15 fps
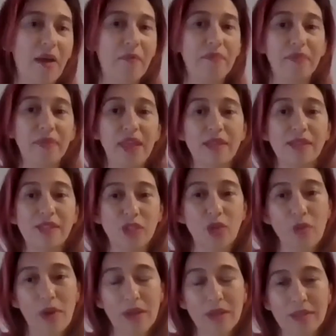Yes,
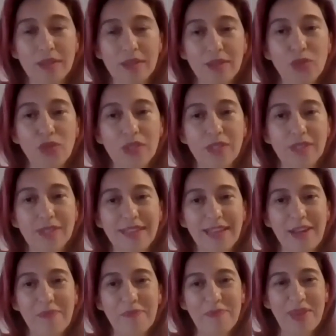so as you just
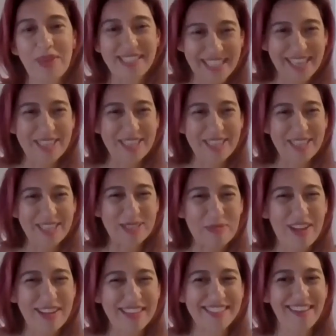basically
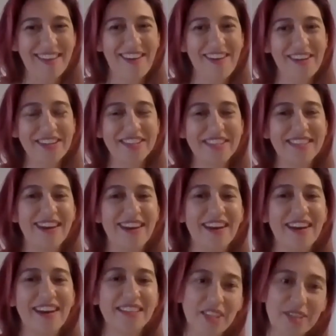summarized,
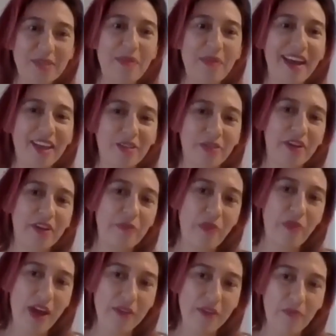I started my career
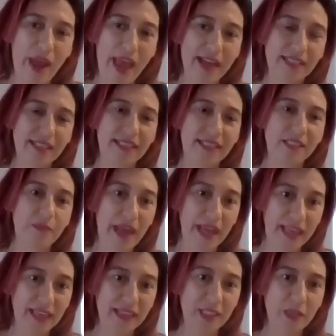in private practice
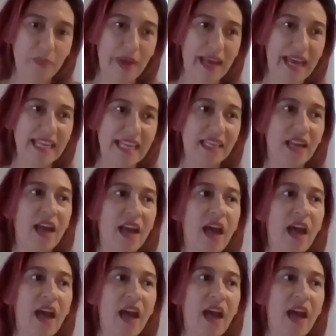back in Spain.